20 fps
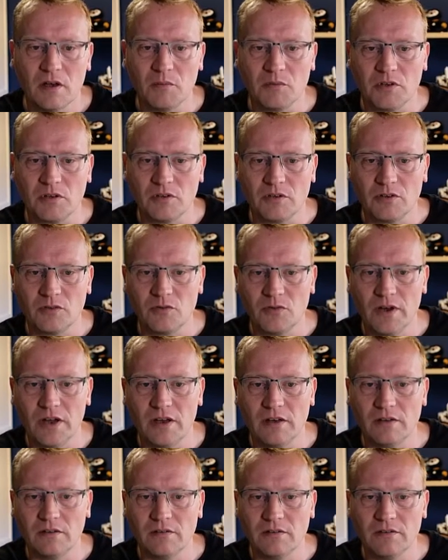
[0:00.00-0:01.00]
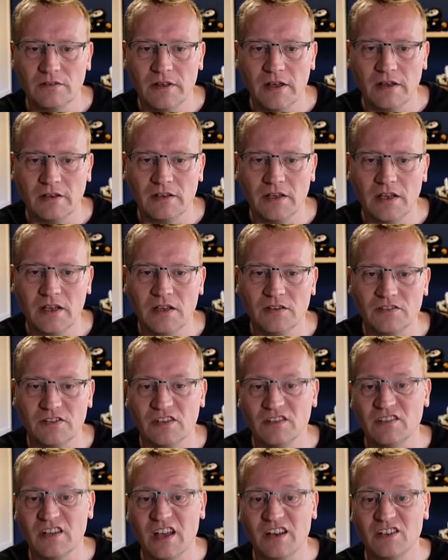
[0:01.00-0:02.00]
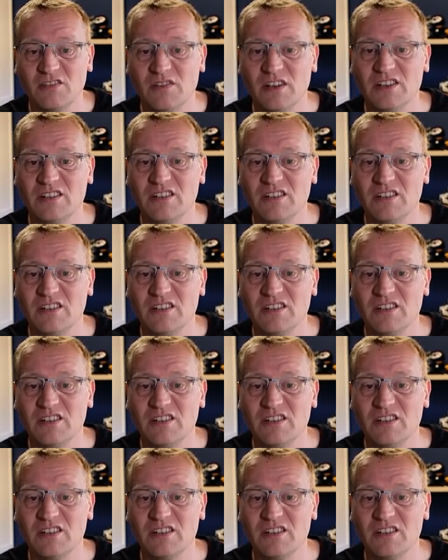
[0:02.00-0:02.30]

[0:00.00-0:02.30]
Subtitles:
going to create that key. It says activation can